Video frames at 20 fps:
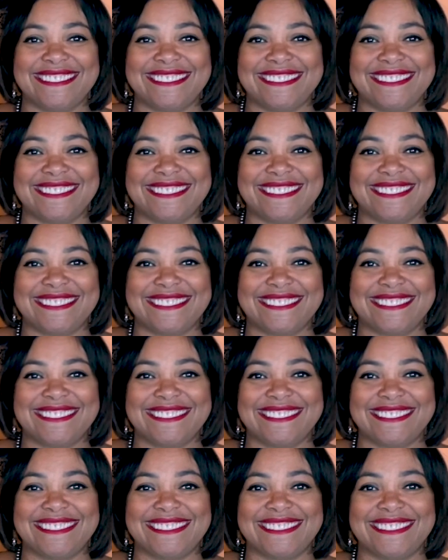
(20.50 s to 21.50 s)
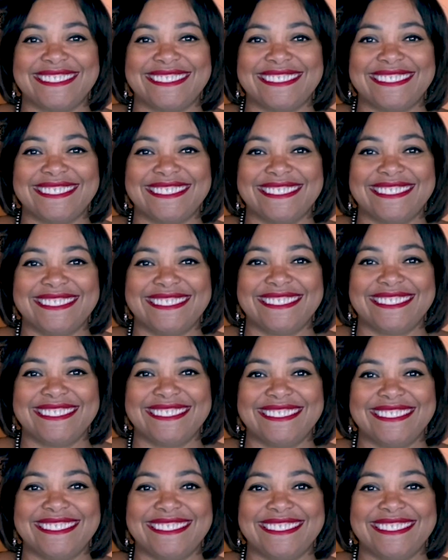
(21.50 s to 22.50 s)

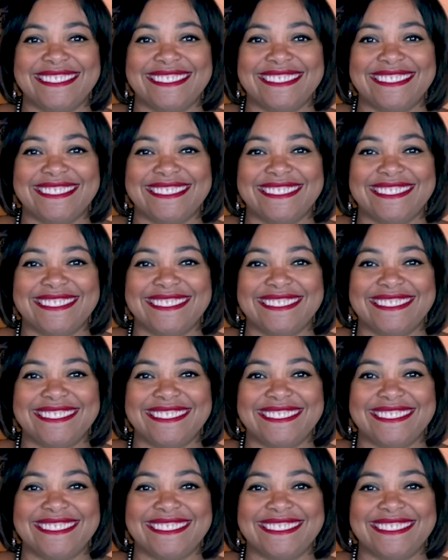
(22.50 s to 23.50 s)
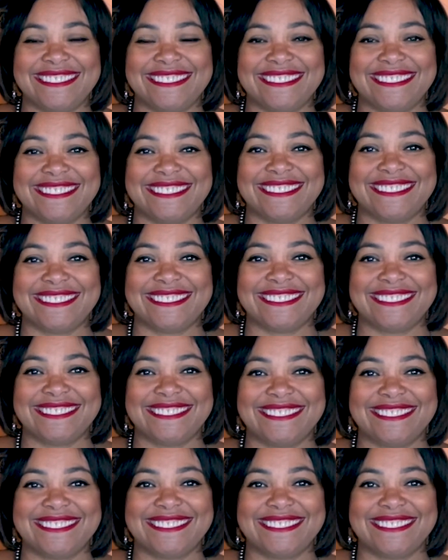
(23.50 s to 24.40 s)
No words are spoken by the person on screen.